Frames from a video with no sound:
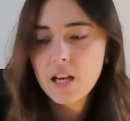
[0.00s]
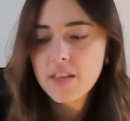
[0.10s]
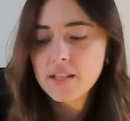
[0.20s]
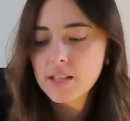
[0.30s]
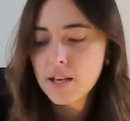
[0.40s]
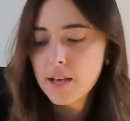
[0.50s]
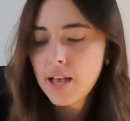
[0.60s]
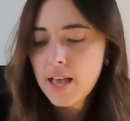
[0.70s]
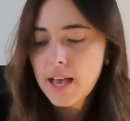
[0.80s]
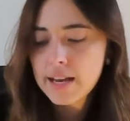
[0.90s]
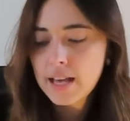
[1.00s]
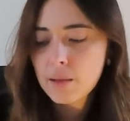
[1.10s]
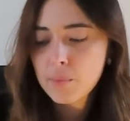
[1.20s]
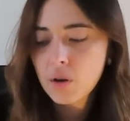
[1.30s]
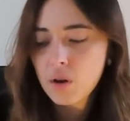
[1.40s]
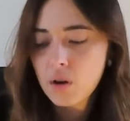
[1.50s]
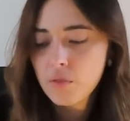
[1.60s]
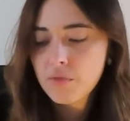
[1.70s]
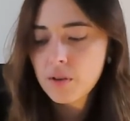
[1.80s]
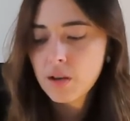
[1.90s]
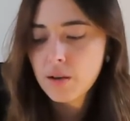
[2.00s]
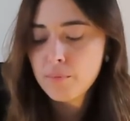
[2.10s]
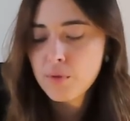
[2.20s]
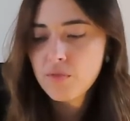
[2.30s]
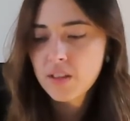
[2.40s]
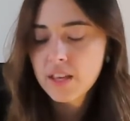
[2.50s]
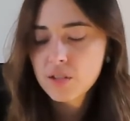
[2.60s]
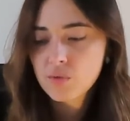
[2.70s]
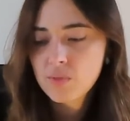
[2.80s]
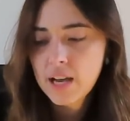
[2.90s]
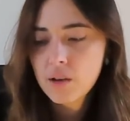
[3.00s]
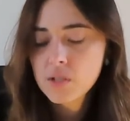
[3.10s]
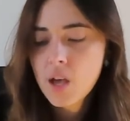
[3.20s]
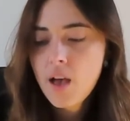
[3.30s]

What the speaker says: There's an element of moving things around.